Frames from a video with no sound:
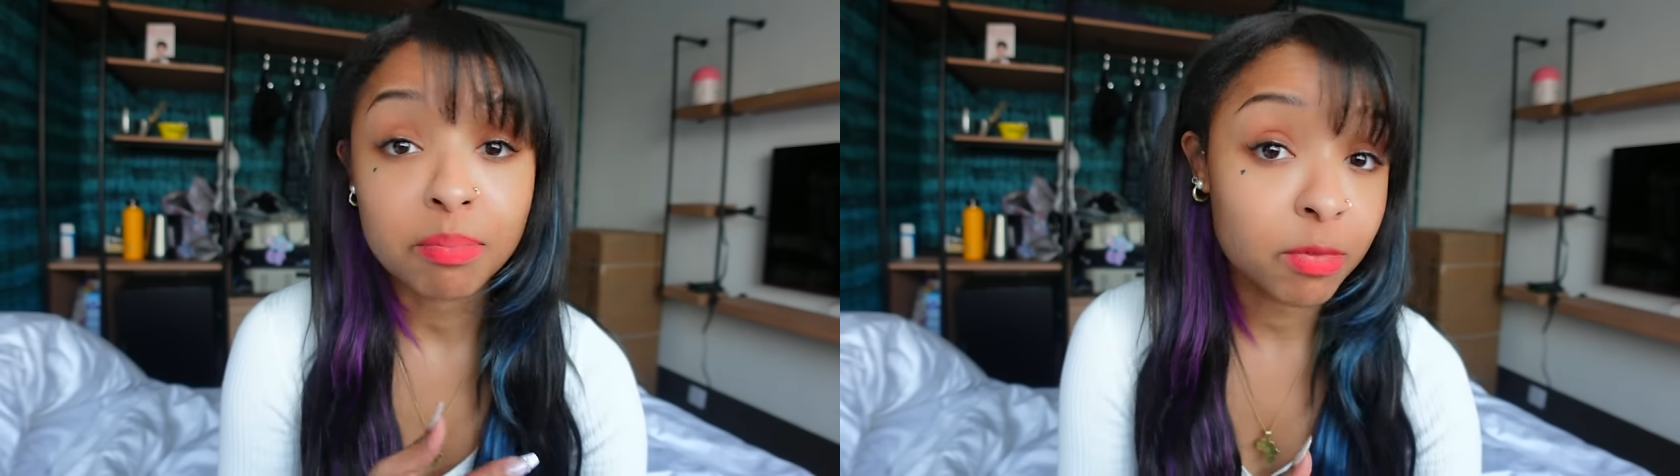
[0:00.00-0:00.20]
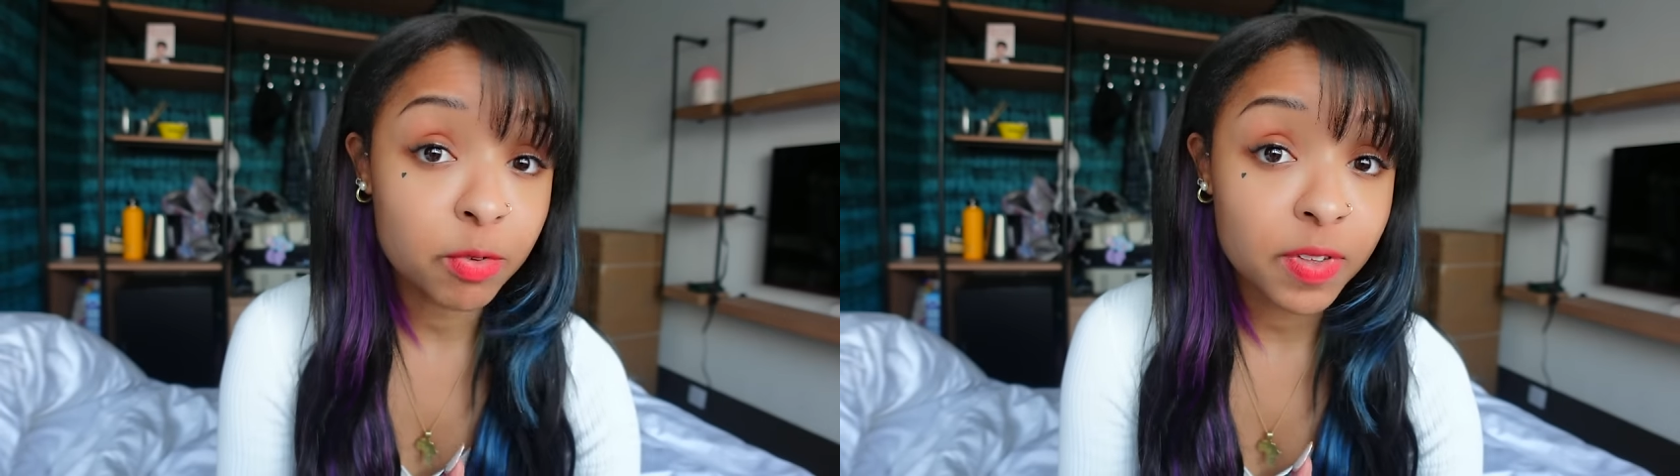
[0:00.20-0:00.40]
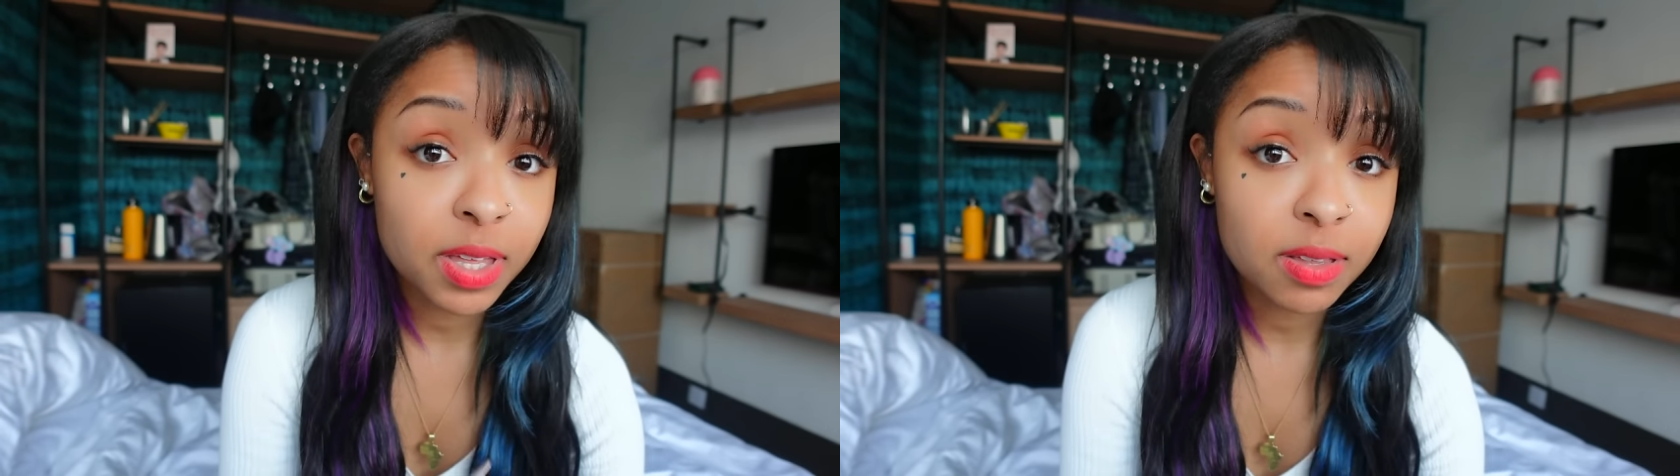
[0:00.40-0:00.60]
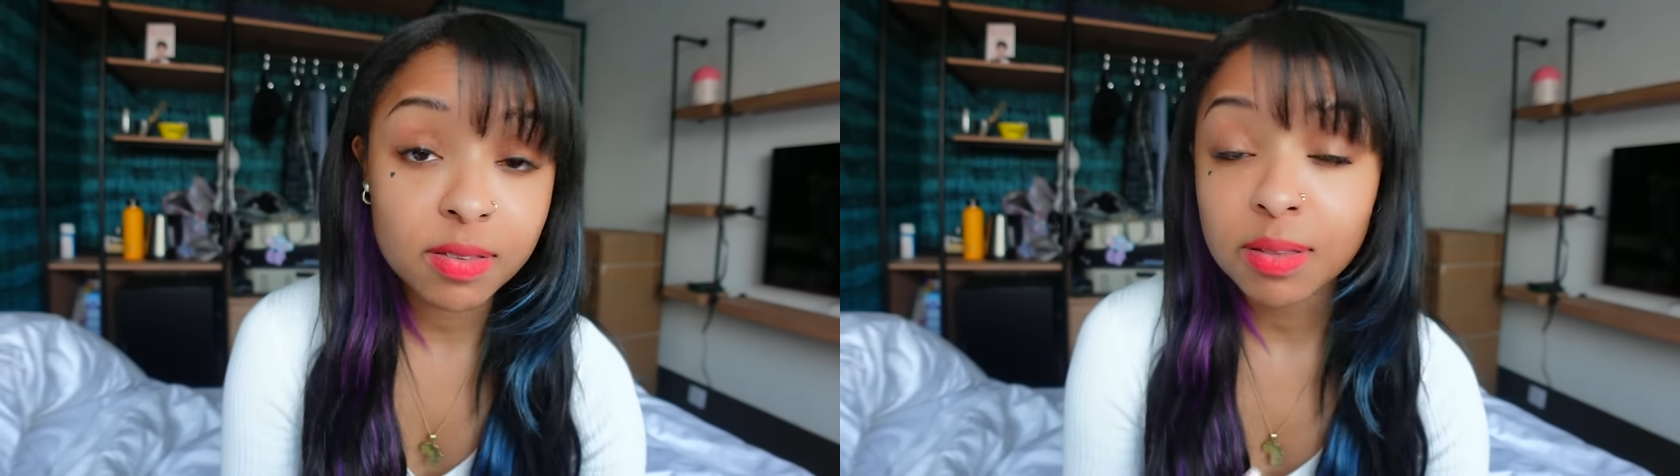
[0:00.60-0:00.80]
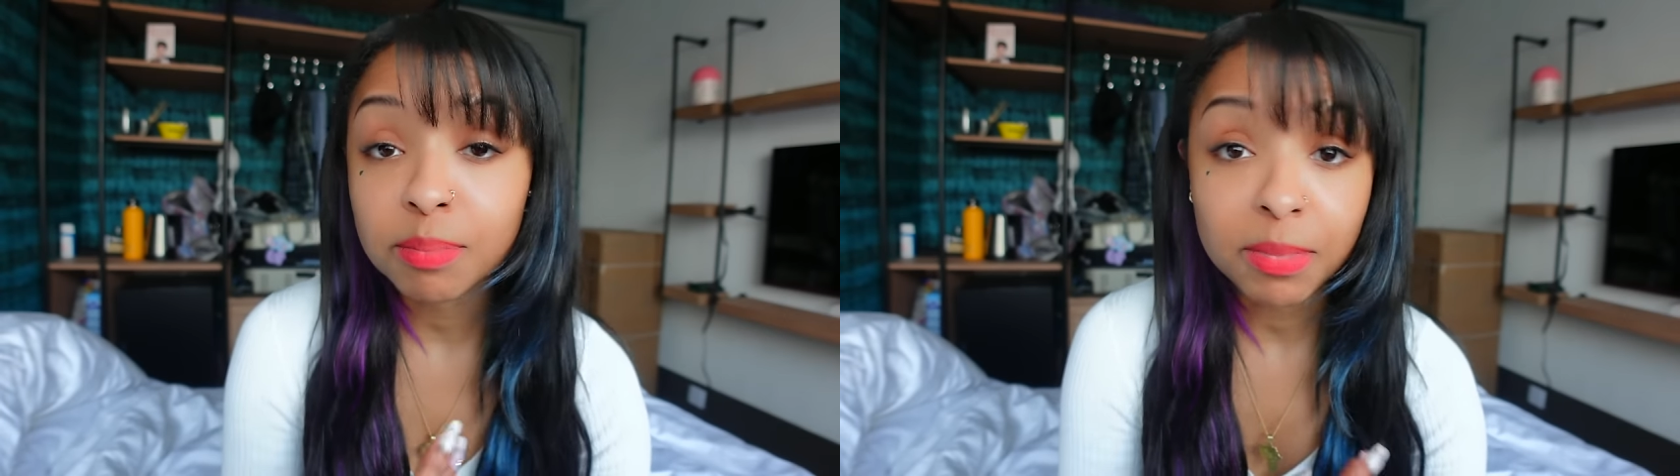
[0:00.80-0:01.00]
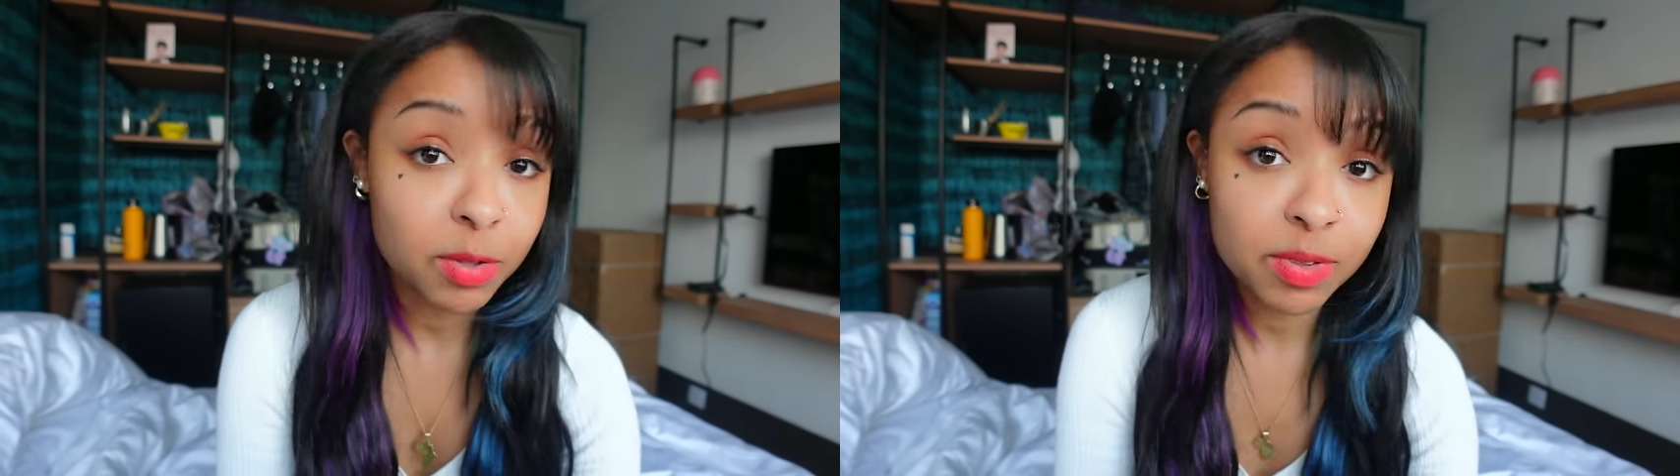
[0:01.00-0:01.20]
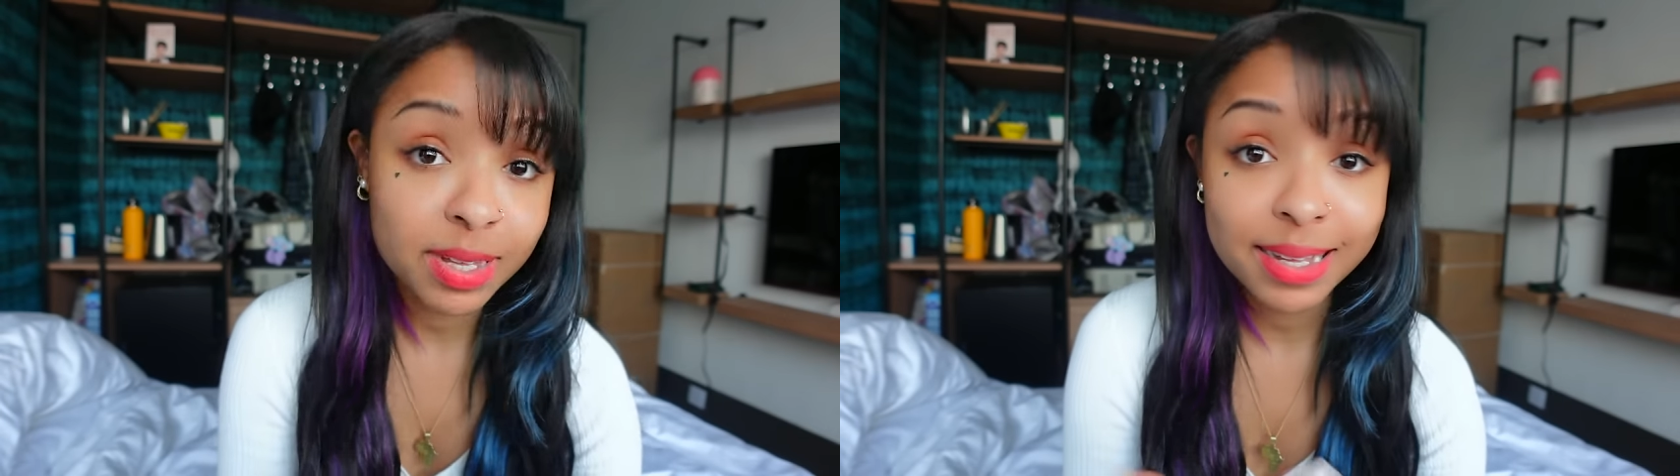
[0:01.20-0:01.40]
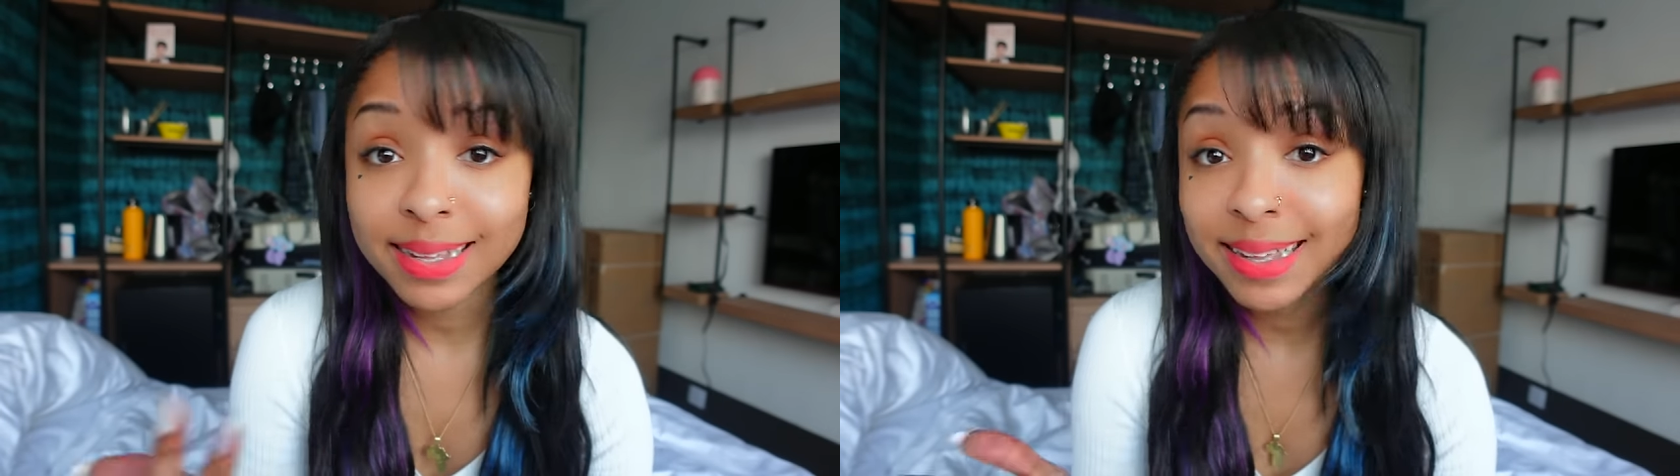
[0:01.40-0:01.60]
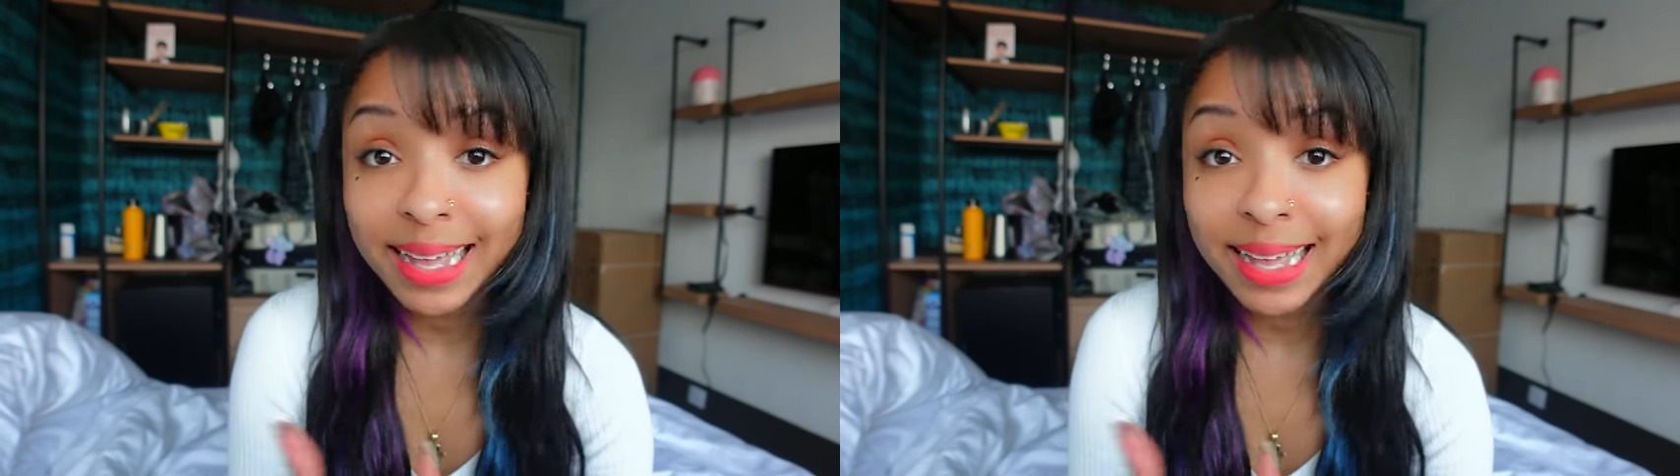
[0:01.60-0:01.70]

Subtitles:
movies, music,